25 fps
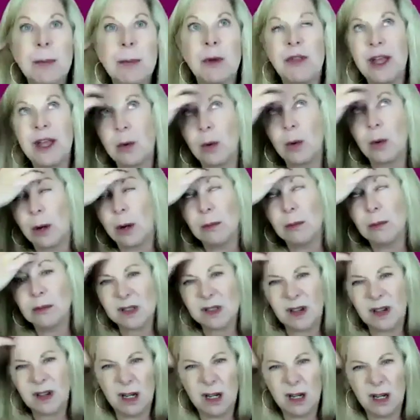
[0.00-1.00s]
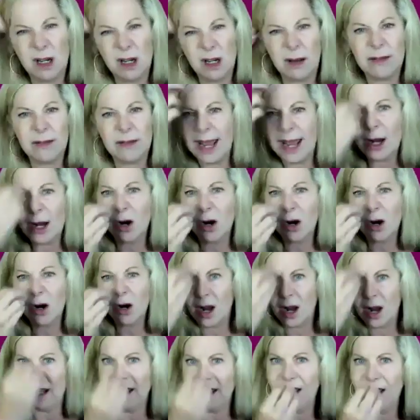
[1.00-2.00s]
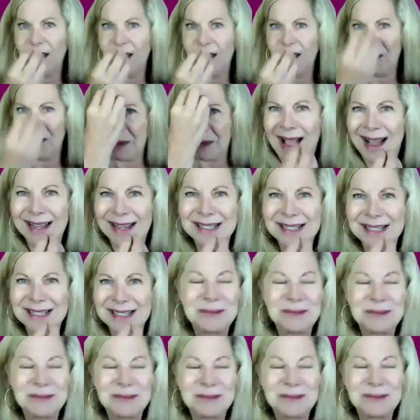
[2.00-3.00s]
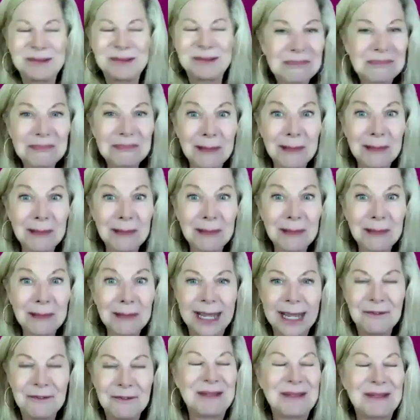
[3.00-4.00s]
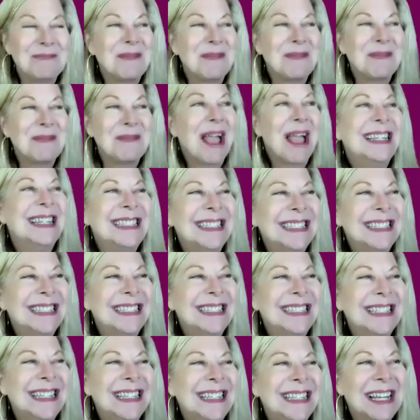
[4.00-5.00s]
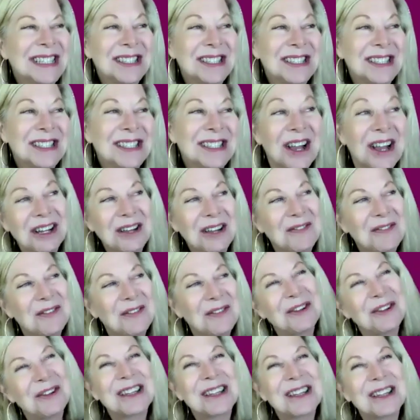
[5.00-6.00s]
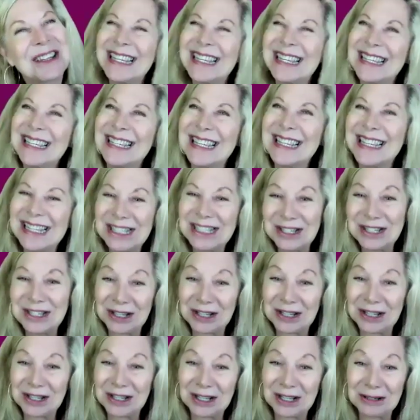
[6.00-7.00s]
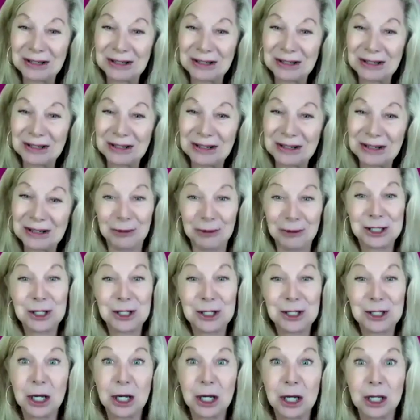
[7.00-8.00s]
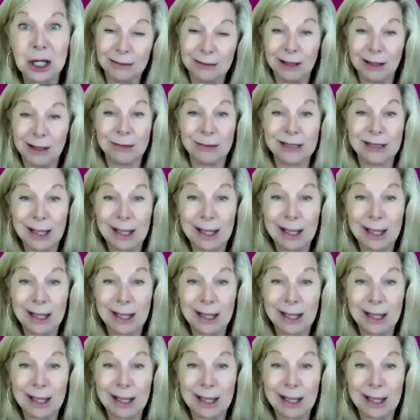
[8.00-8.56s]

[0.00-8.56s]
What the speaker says: some people think, well, sorry, I've got a hair hanging down in my eyes and I can't find it. Sorry if you're listening to this. You're like, well, I don't know what you're talking about. Well,